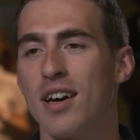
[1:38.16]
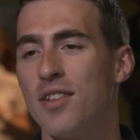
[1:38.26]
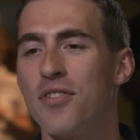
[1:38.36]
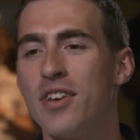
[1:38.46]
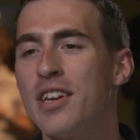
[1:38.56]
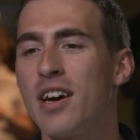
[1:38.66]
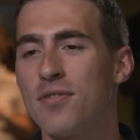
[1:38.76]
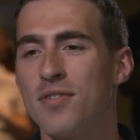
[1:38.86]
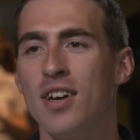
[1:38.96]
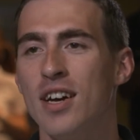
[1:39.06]
healthy
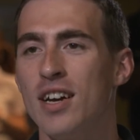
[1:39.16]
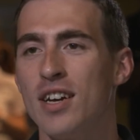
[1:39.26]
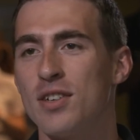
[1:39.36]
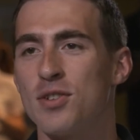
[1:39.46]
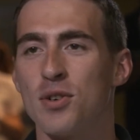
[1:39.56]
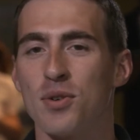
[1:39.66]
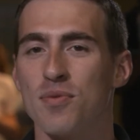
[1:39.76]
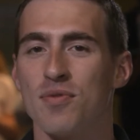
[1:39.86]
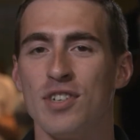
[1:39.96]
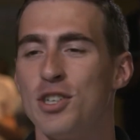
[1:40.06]
enough,
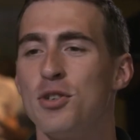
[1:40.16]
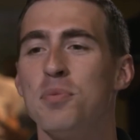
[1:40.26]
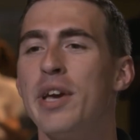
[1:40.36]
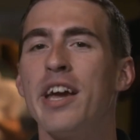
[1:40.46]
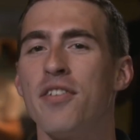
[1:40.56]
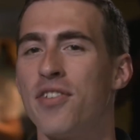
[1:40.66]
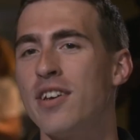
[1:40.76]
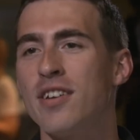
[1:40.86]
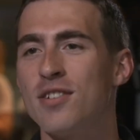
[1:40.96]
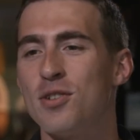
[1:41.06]
so there shouldn't be
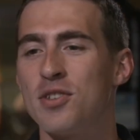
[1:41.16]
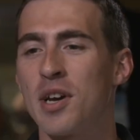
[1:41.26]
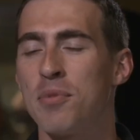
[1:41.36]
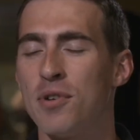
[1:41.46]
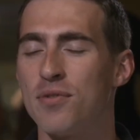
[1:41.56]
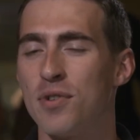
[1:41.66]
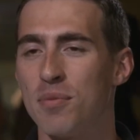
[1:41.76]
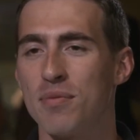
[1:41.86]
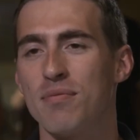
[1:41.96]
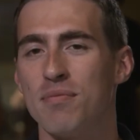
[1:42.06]
anything to stop you
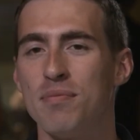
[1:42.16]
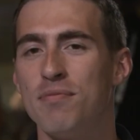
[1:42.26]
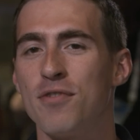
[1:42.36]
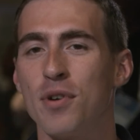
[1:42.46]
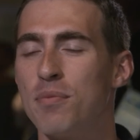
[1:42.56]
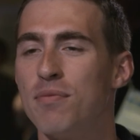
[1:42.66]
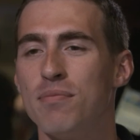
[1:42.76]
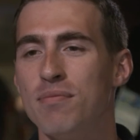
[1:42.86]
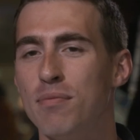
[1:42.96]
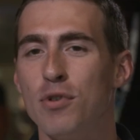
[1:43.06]
from
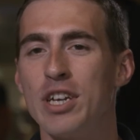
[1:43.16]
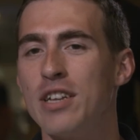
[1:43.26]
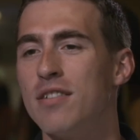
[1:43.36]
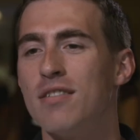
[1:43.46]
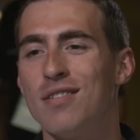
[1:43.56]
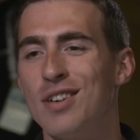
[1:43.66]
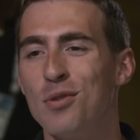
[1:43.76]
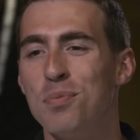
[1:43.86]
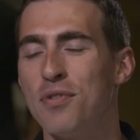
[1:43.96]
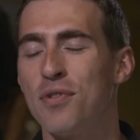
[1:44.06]
bringing the
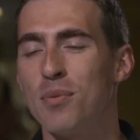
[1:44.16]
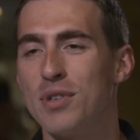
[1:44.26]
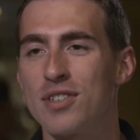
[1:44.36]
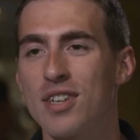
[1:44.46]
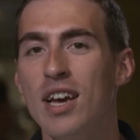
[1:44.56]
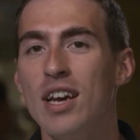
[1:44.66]
good performance.